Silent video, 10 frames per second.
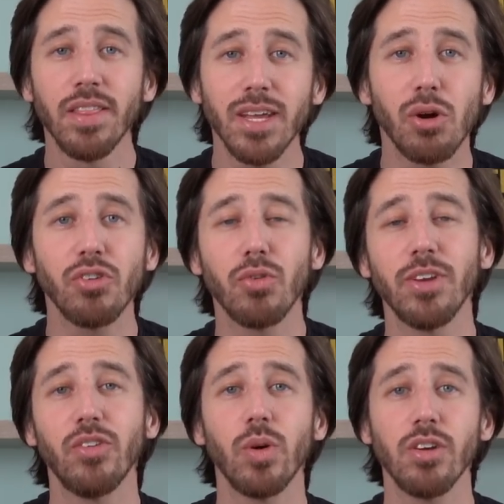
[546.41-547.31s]
the
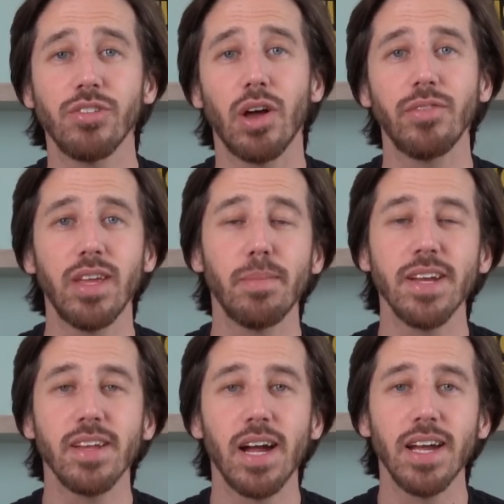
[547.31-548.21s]
Ultimate Do-It-Yourself
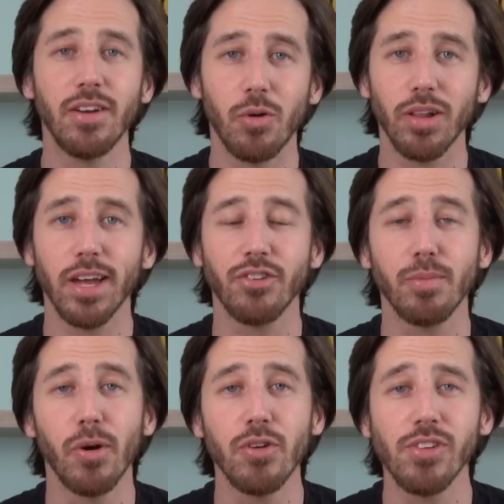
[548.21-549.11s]
E-Bike Guide, or
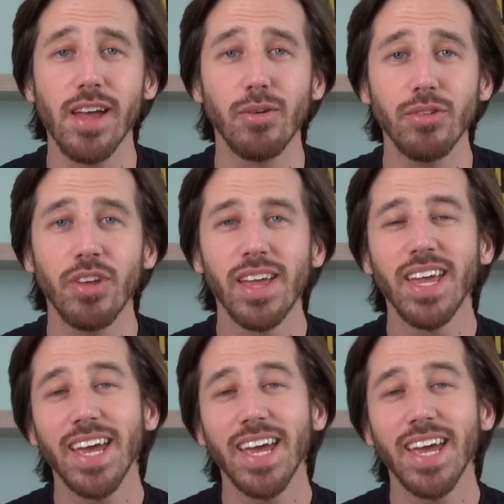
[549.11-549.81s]
Electric Motorcycles.